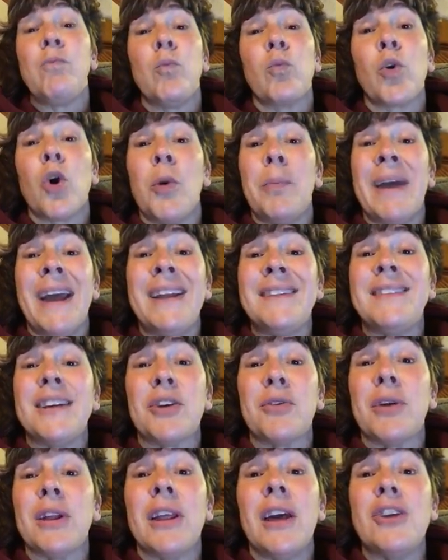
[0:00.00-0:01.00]

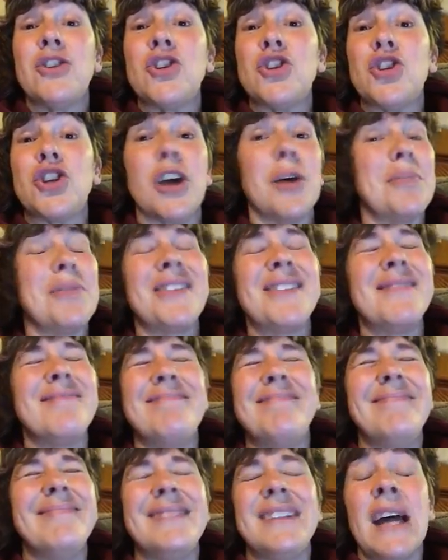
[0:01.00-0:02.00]
Romantic relationships.
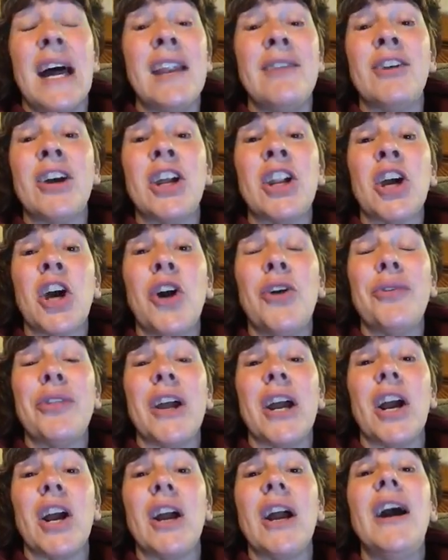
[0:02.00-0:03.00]
Not even going to go
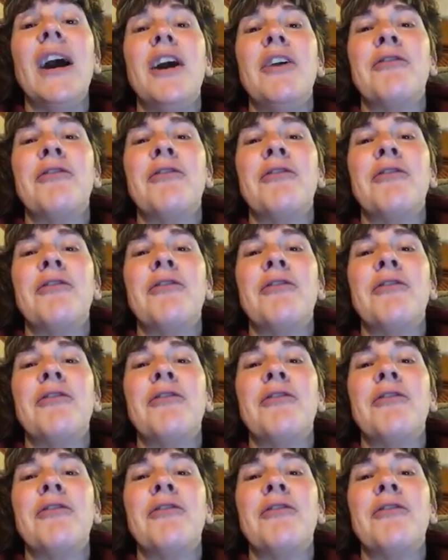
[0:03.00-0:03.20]
there.